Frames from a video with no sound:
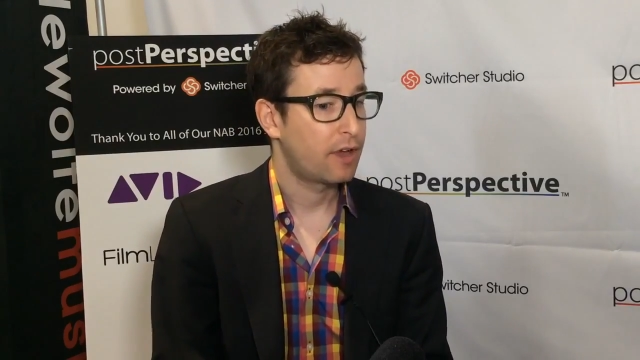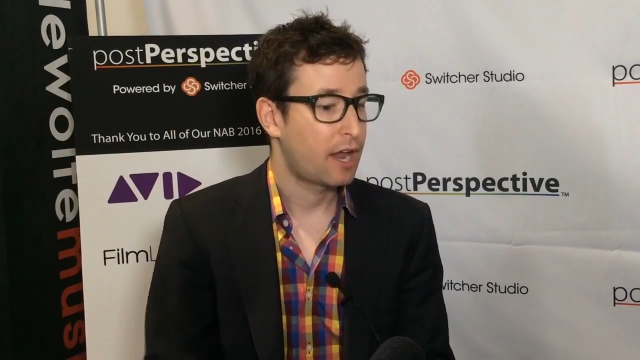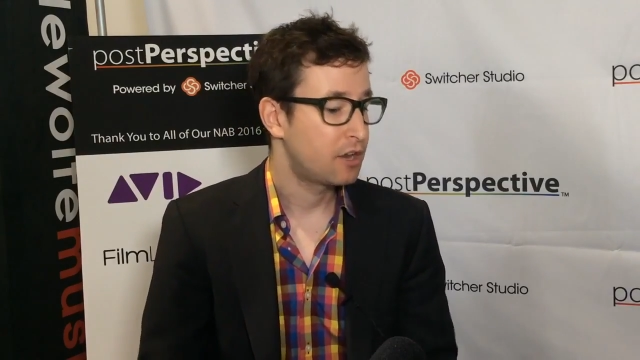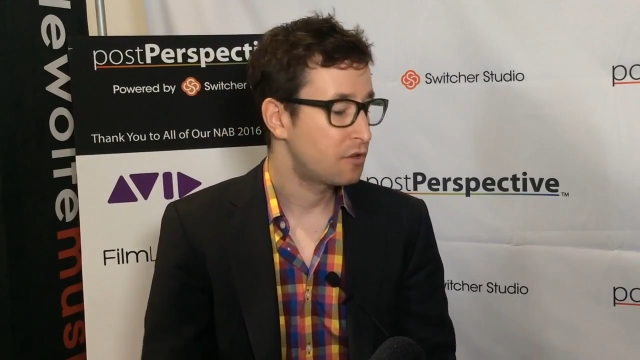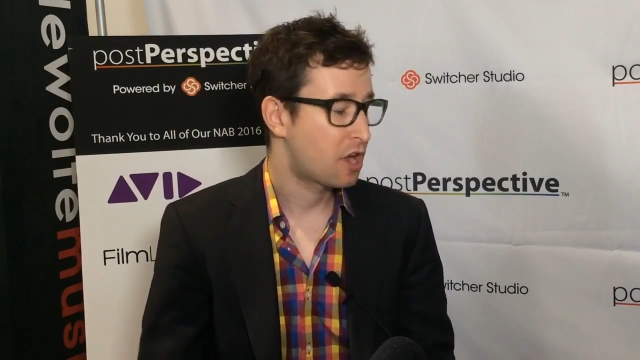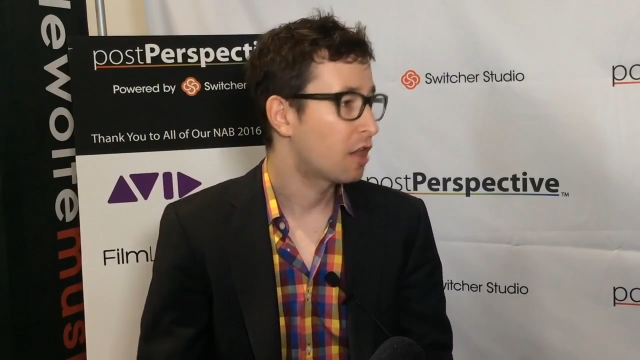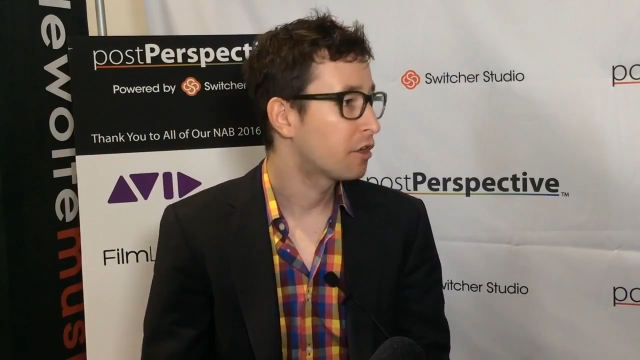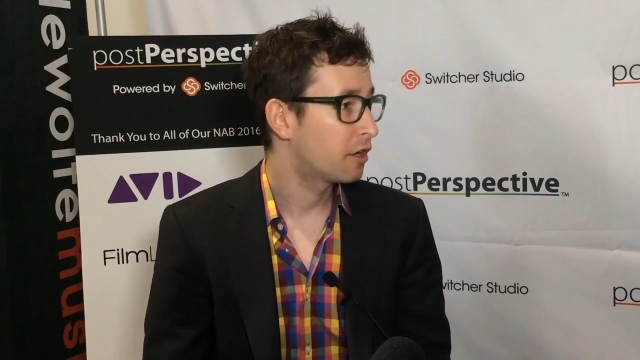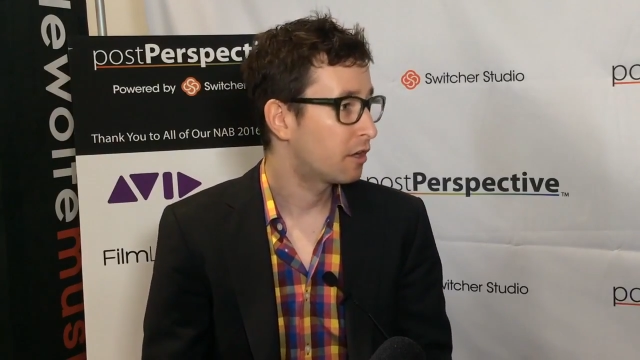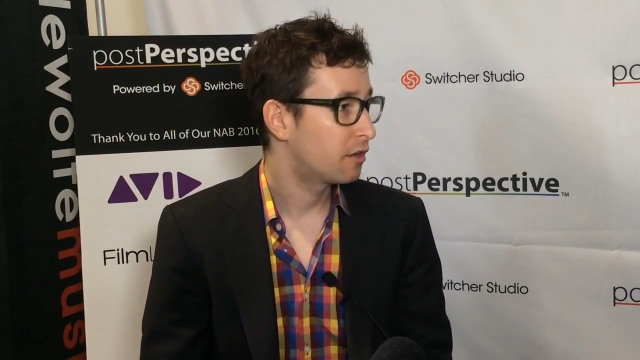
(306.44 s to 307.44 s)
and you
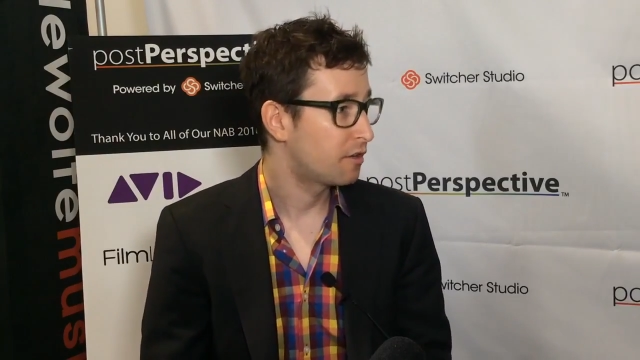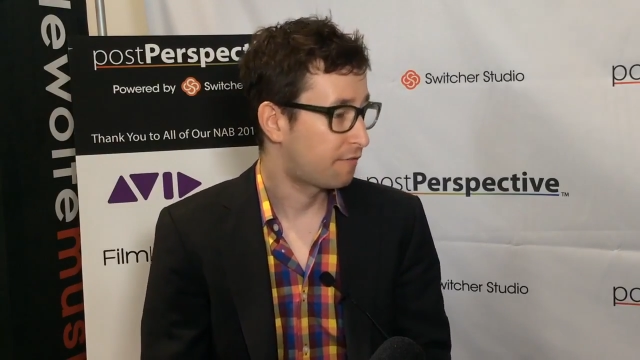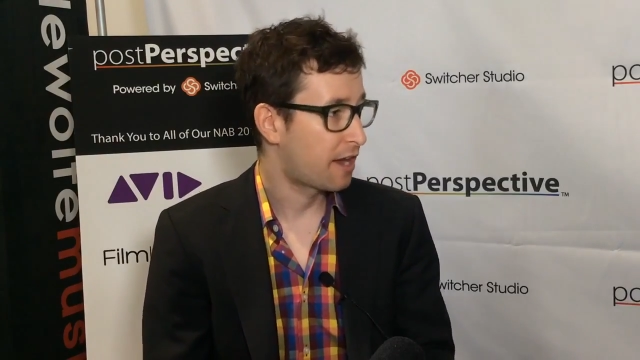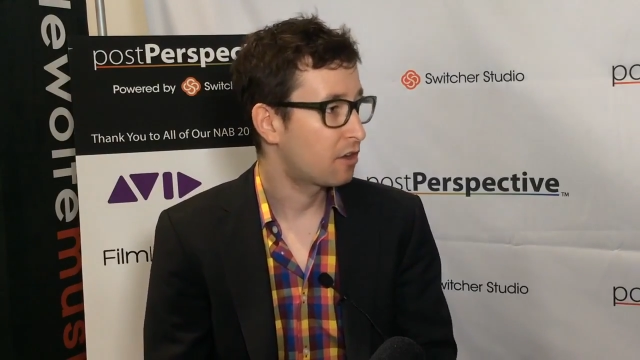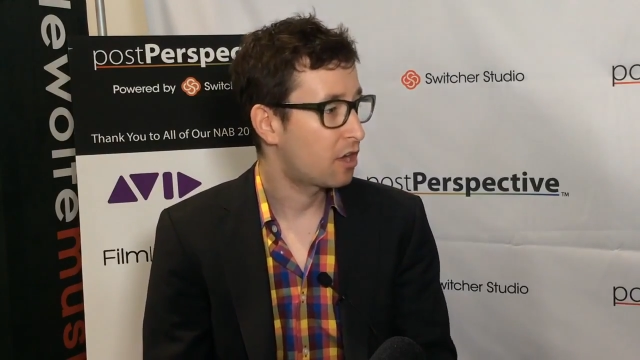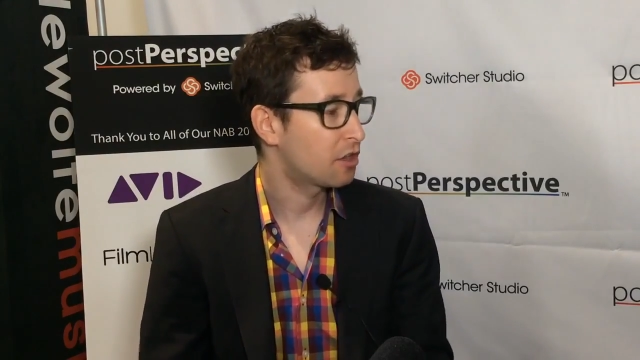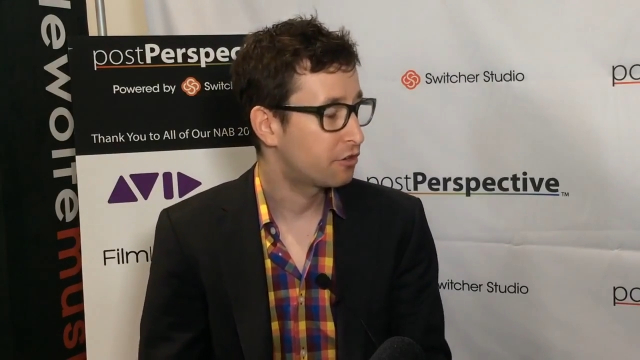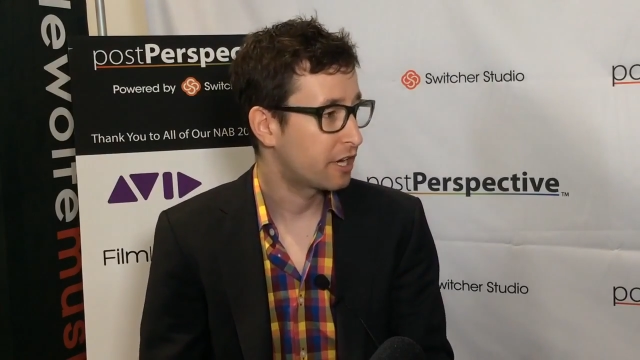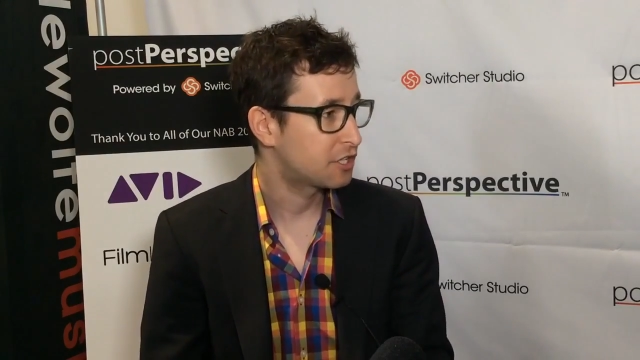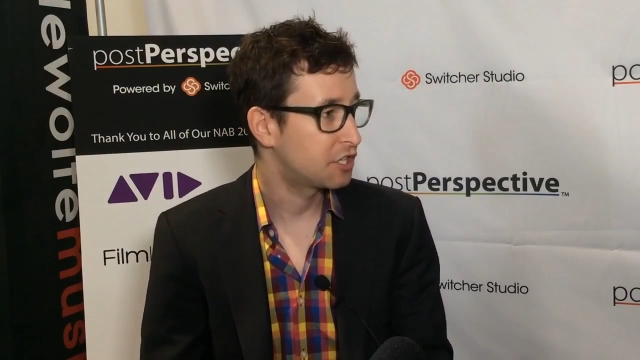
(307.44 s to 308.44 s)
color your final color
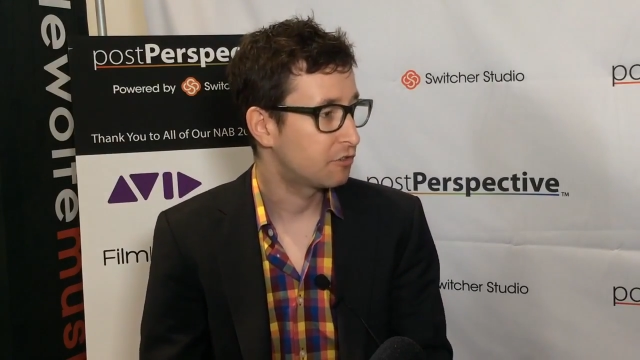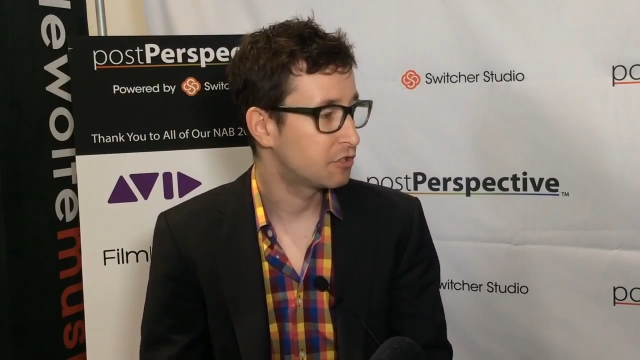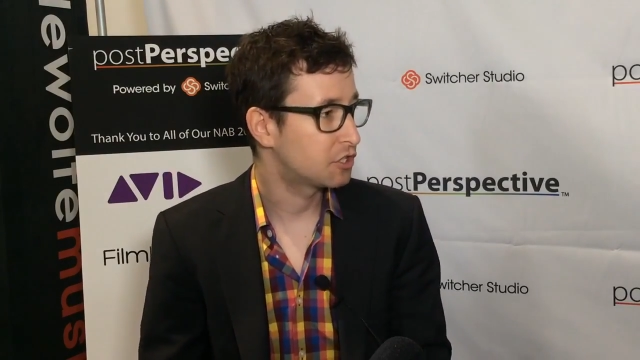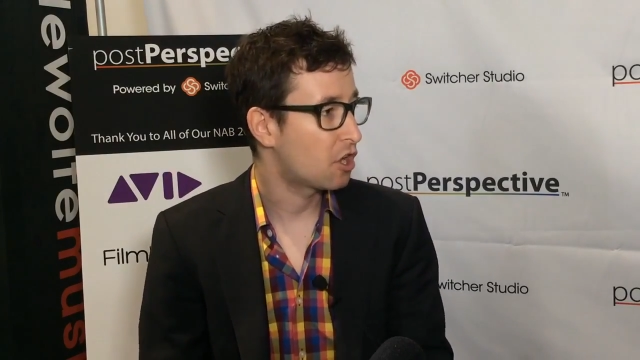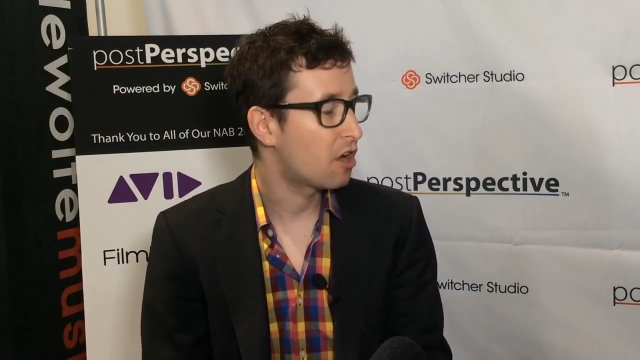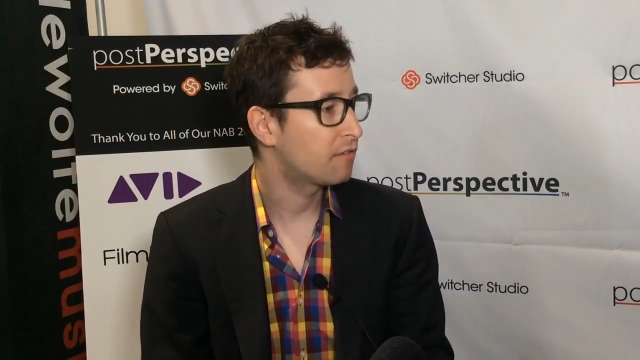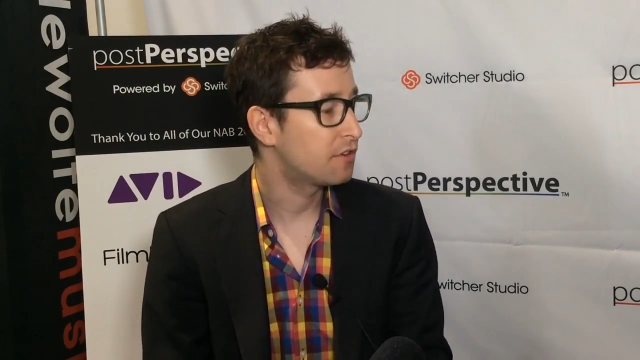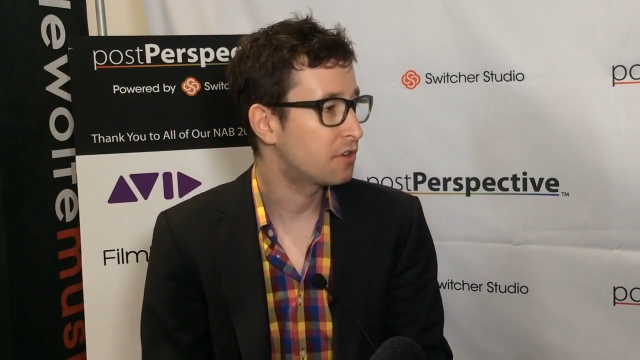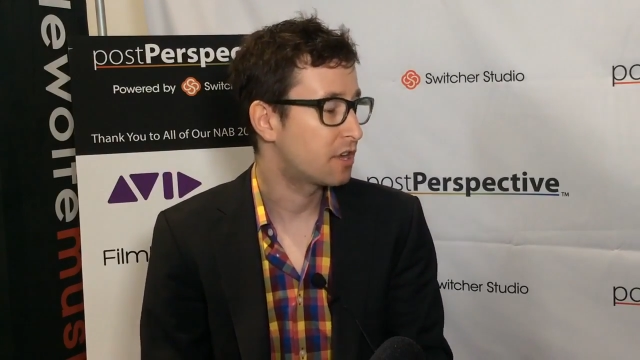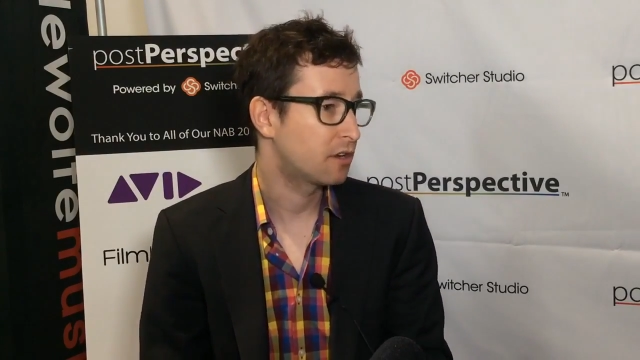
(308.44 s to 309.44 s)
correction and resolve,
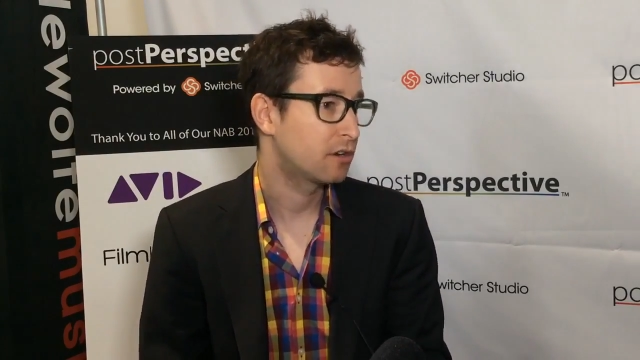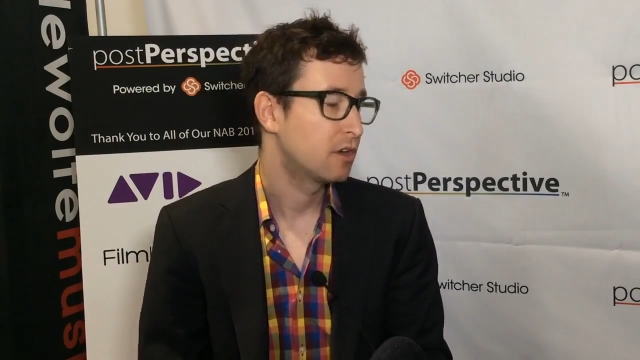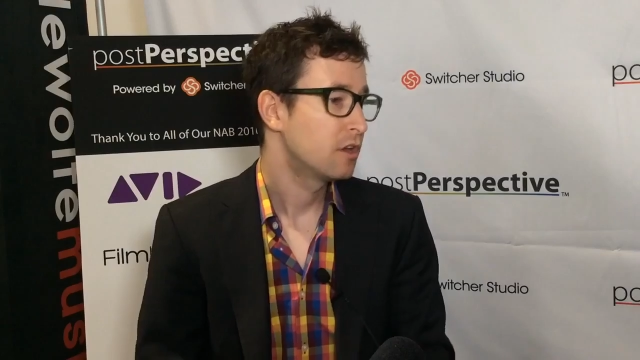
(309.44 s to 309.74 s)
you can